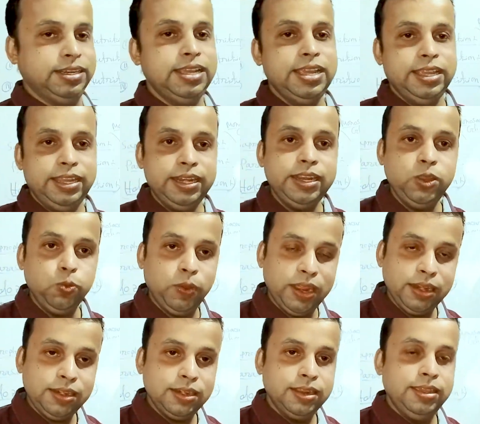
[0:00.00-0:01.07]
In
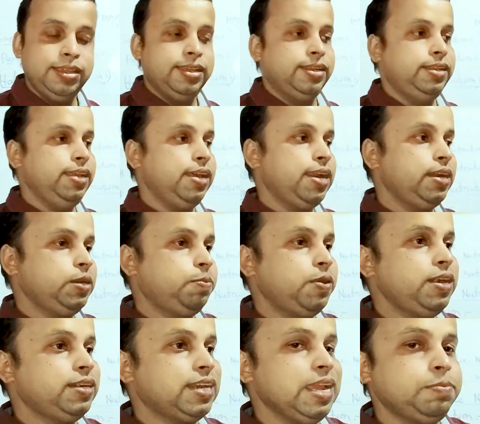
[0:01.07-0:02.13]
human, there are
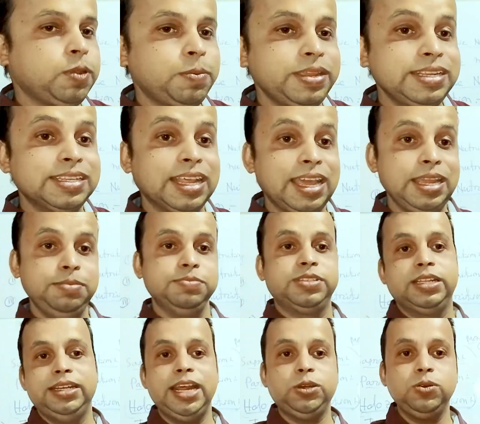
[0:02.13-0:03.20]
different type of enzymes
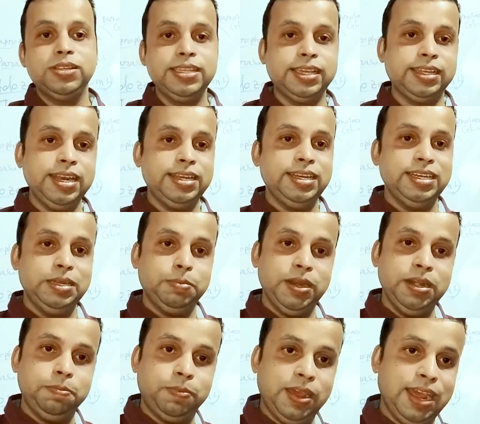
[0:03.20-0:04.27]
that will secrete in
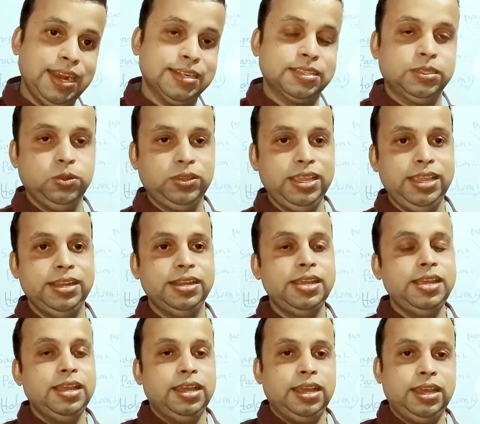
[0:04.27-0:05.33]
different parts. Okay.
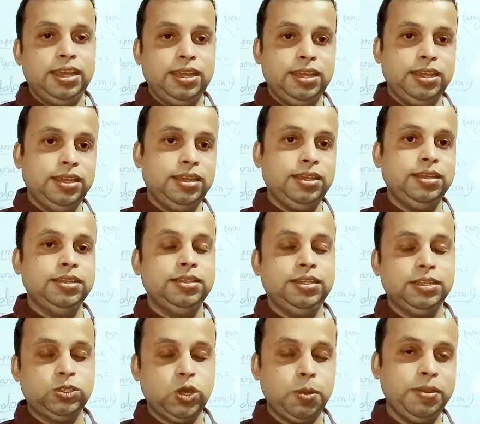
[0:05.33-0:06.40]
The
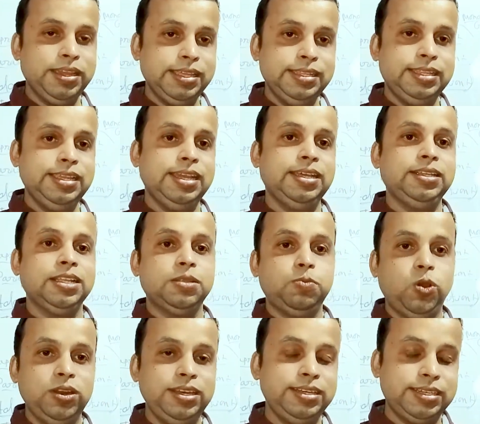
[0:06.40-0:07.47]
stomach is there, the
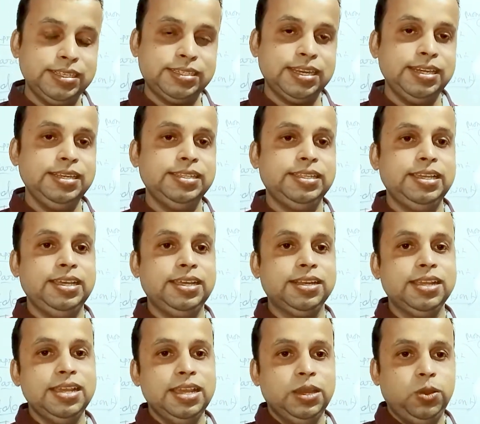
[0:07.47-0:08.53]
small intestine is there.
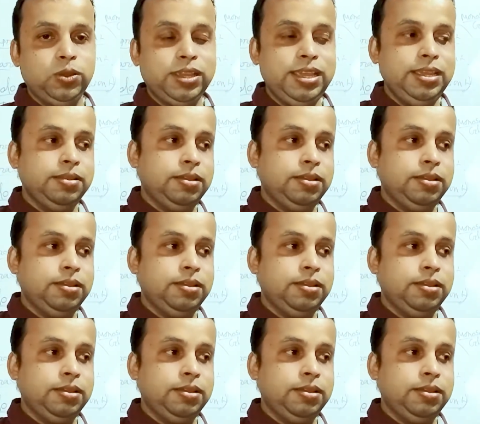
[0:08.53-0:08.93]
Okay.